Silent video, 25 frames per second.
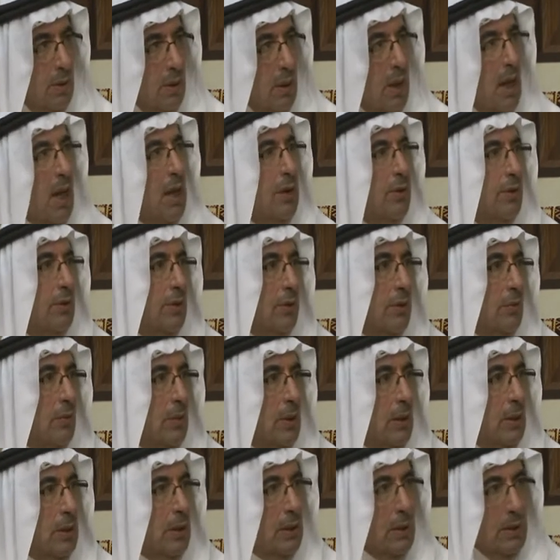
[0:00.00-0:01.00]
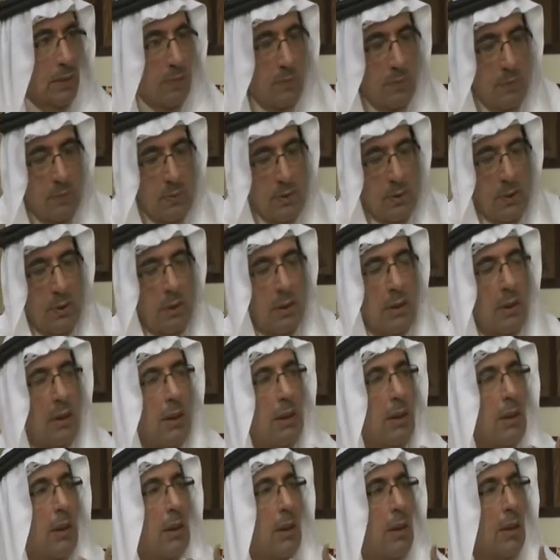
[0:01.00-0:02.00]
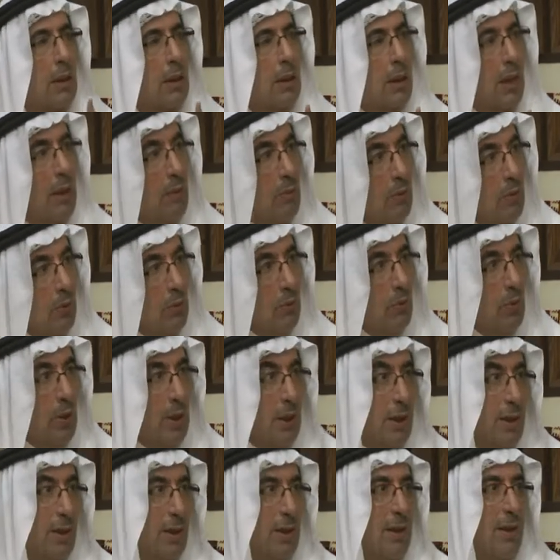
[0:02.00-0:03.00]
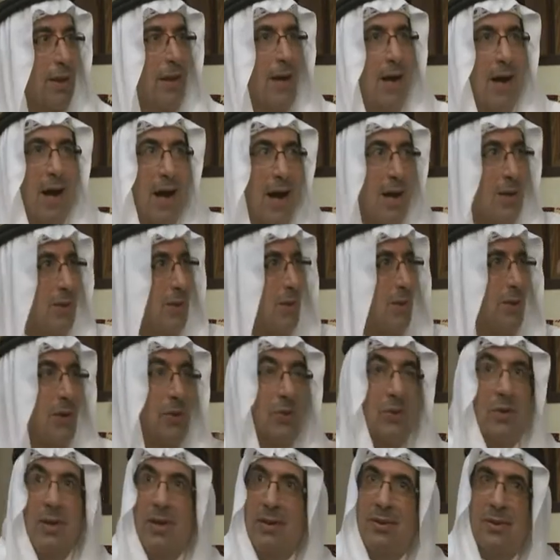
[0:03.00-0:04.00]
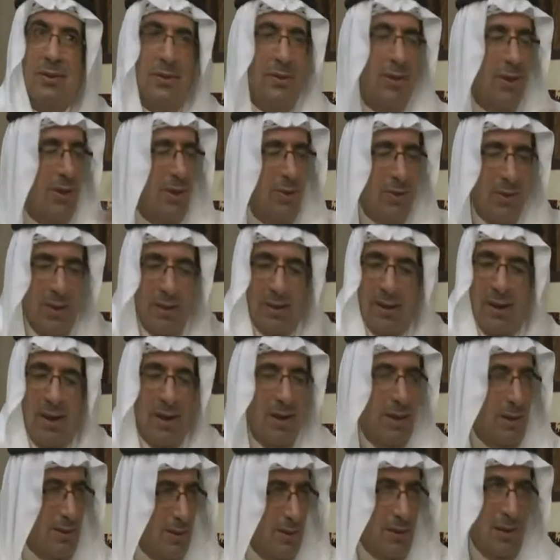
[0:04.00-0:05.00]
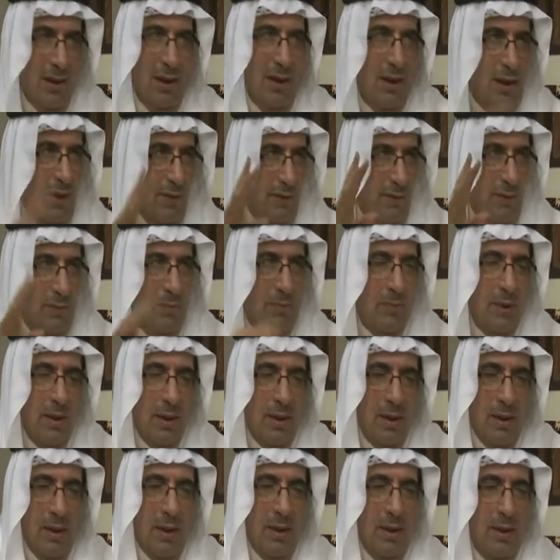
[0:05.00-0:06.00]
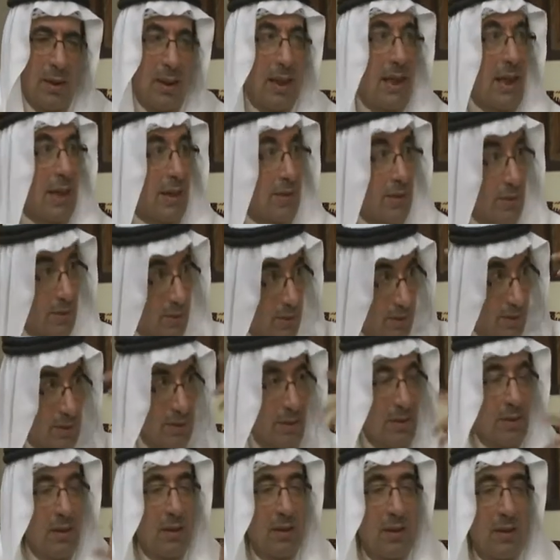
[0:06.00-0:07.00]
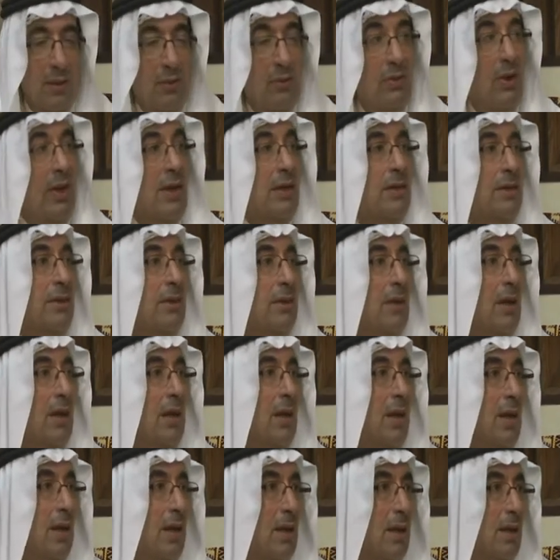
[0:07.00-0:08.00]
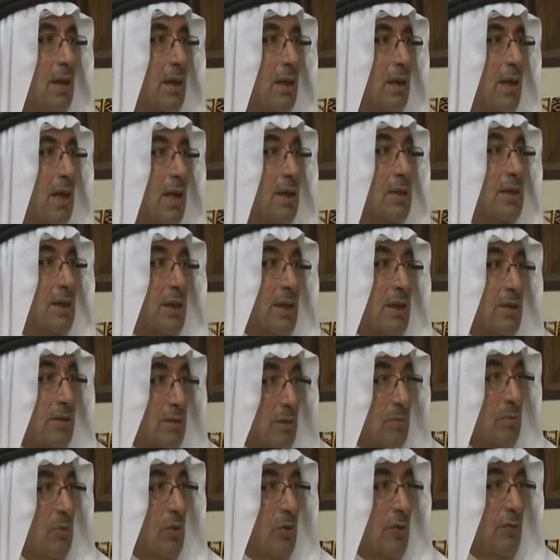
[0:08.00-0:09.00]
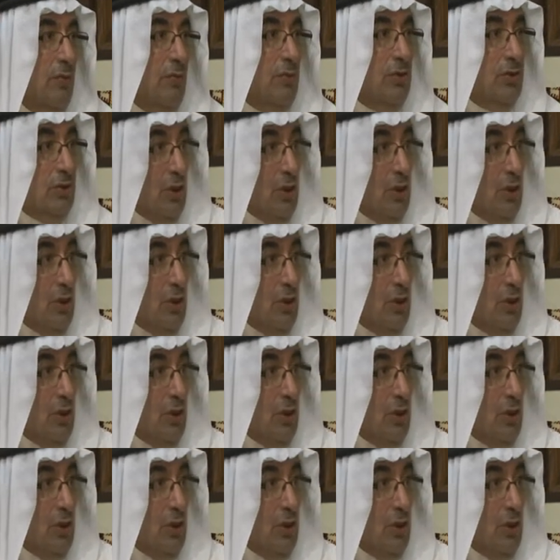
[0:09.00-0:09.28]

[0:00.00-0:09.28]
Arthur Williams, Hemingway, the great, I love him. The late, great Isaac Asimov, Star